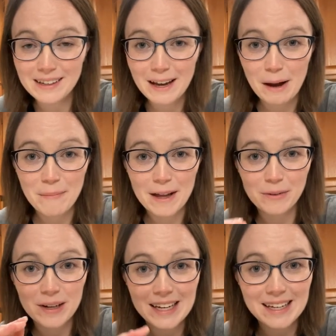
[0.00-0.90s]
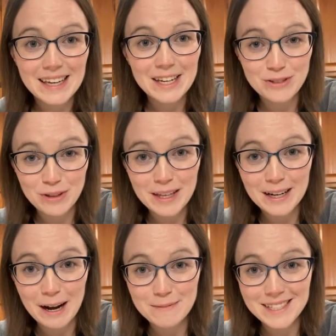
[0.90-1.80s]
And by the way, in case you think
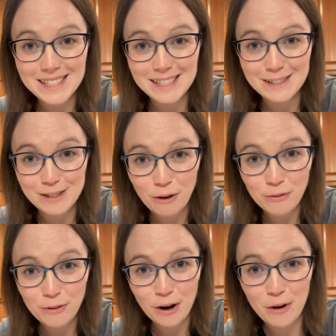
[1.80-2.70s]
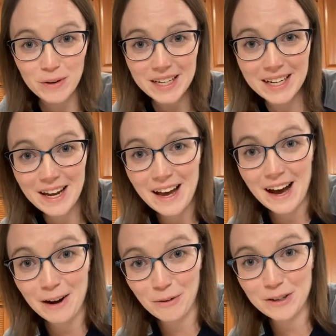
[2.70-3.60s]
I'm just eating junk food all week, I
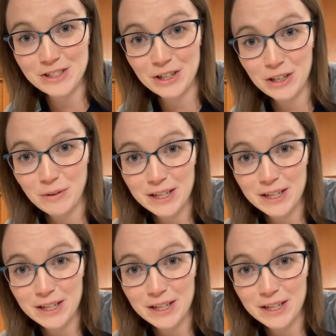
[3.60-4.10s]
want to show you I